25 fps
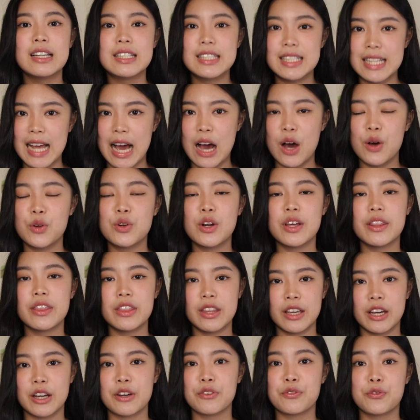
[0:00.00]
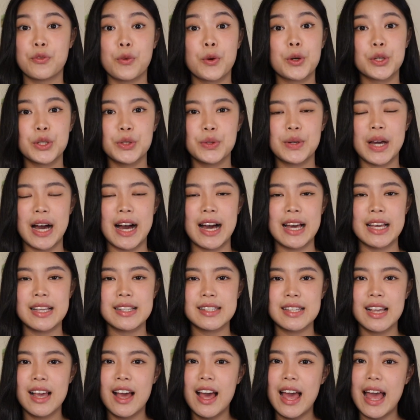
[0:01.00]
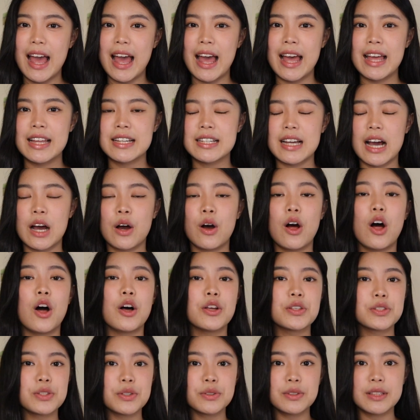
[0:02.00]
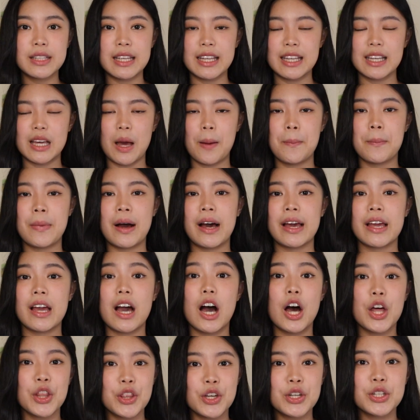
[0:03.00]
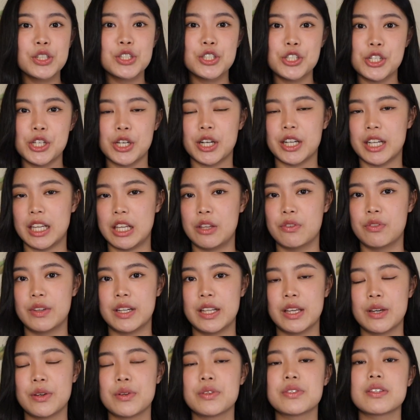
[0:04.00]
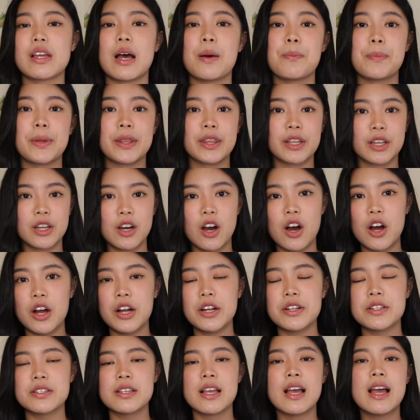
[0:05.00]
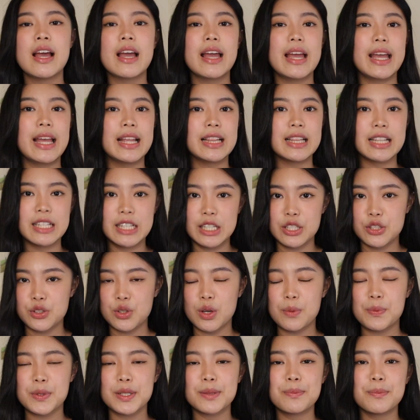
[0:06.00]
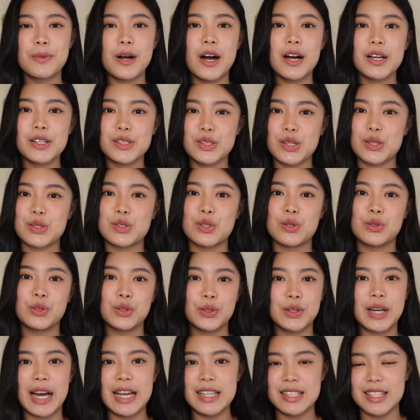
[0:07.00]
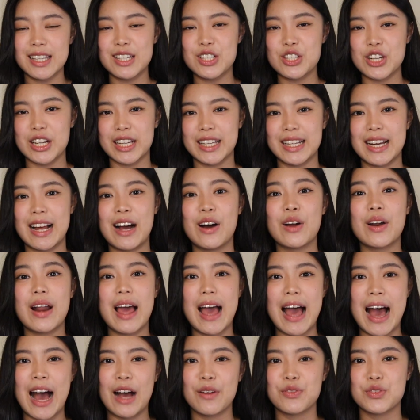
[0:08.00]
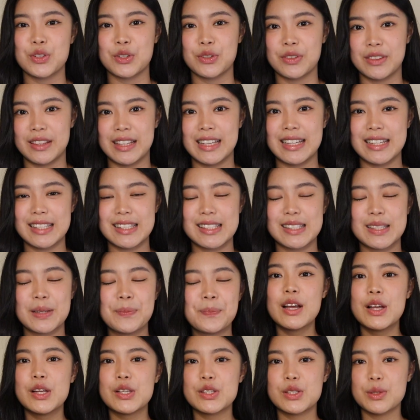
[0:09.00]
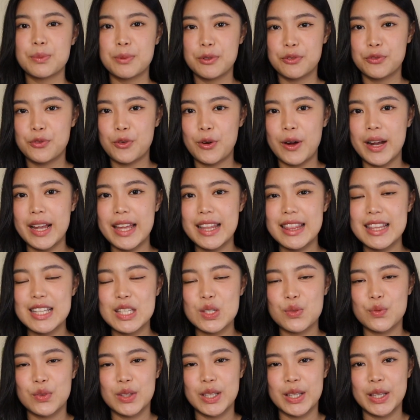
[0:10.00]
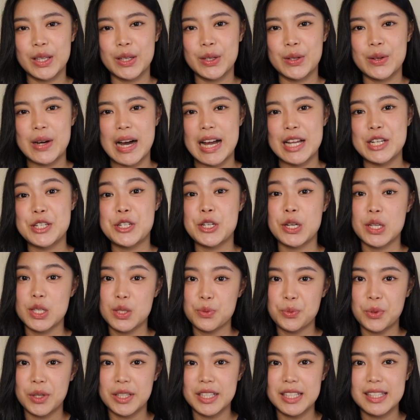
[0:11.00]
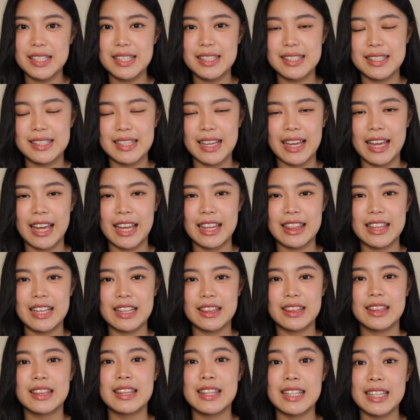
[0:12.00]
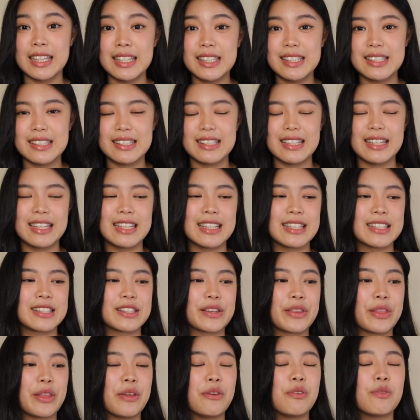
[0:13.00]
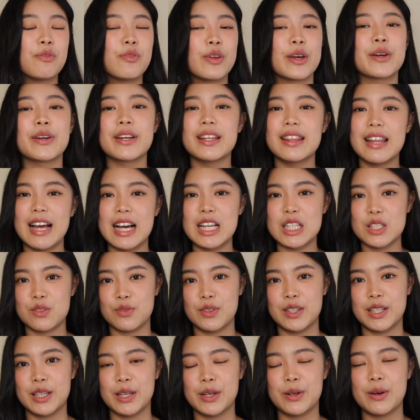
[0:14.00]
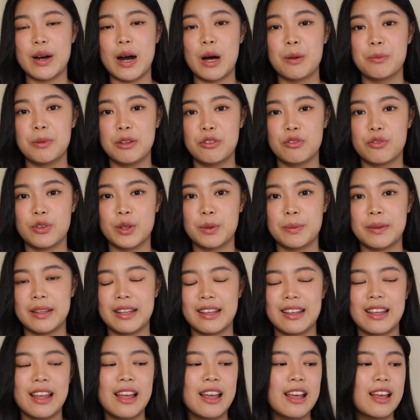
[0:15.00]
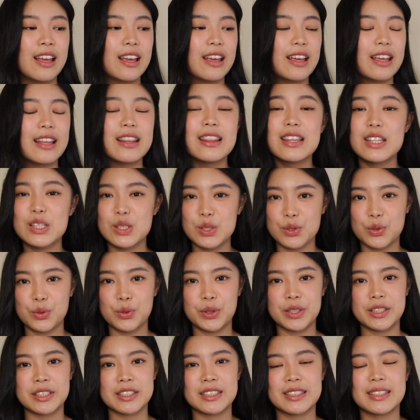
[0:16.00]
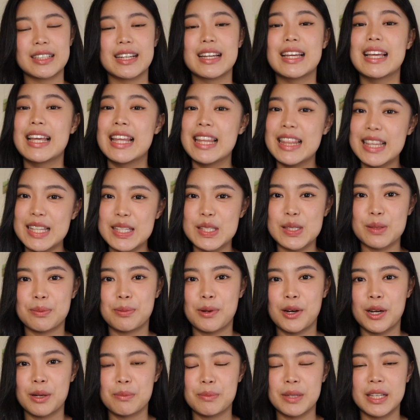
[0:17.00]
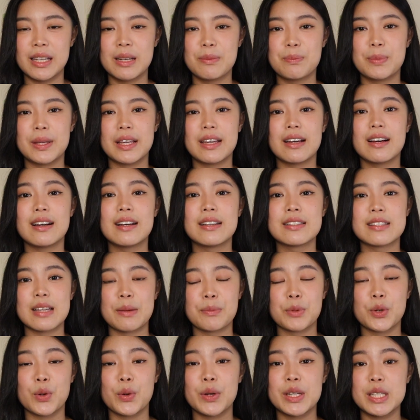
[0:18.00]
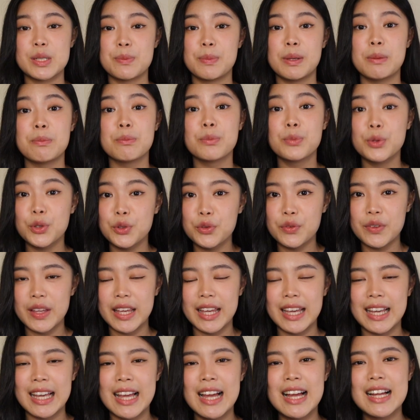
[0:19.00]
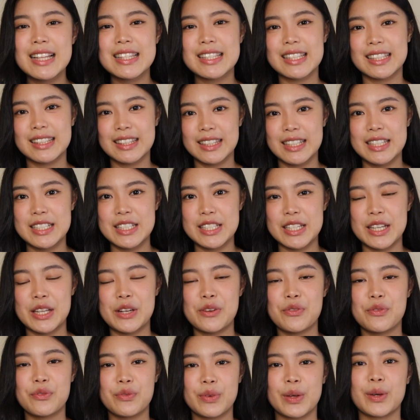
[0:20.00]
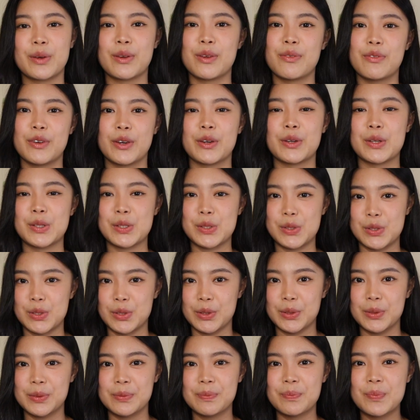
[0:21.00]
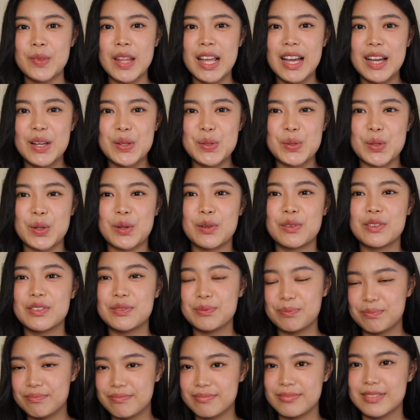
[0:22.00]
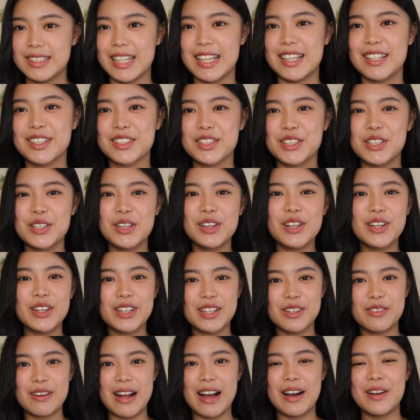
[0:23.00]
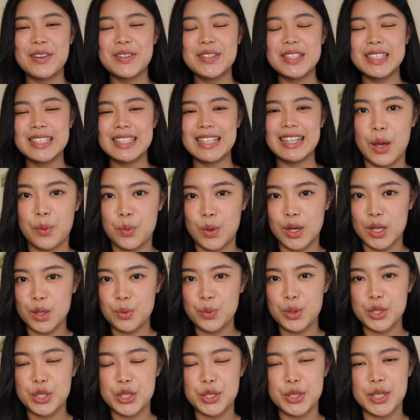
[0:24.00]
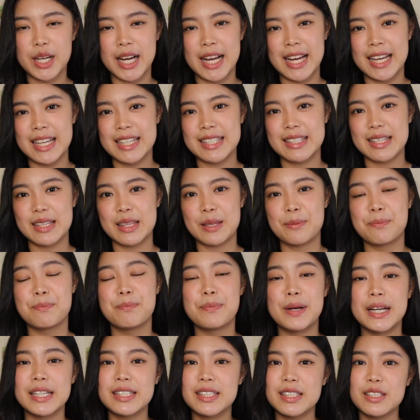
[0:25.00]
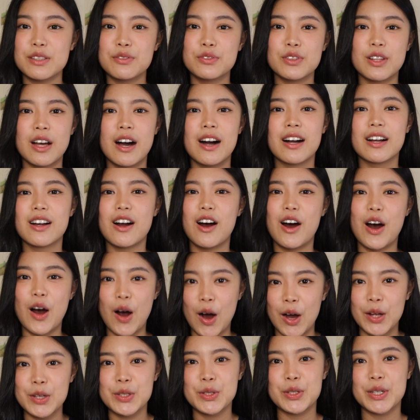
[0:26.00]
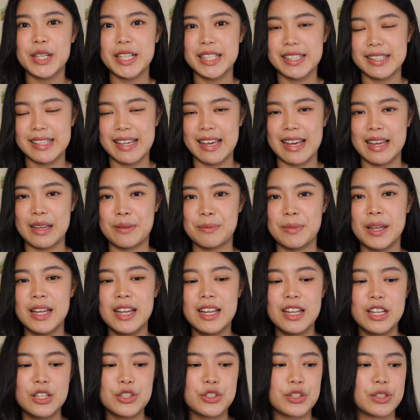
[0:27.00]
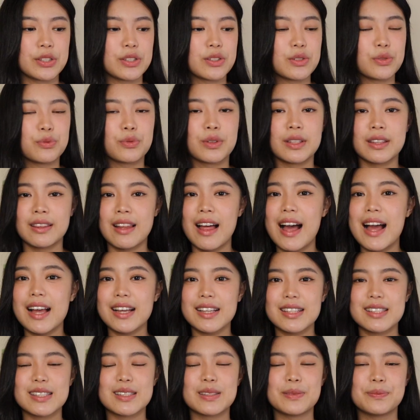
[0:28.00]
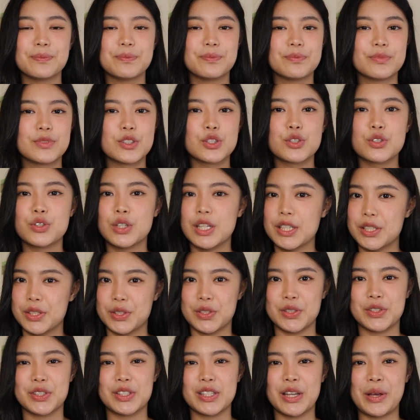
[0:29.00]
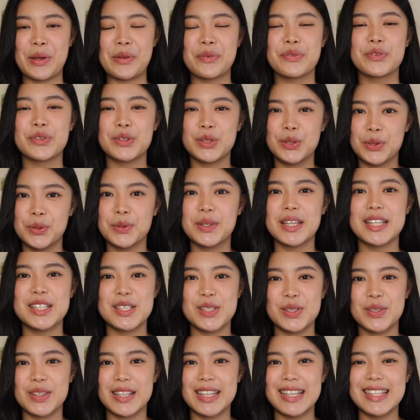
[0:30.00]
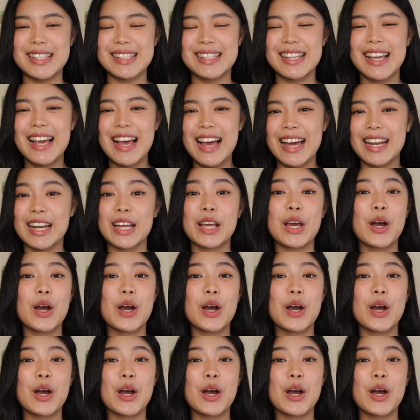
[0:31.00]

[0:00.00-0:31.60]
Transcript: down there for you guys, and I'll also link my other GRE videos up in the cards in the description box so you guys can check it out after this. So before I end this video, I just wanted to say that this is the very last video I'll be filming in this corner, in this apartment, because I'm going to be moving to Linden very, very soon. So take a good look around. I want to wish you guys the best of luck on your exam. Just relax, trust yourself, you can do this, and I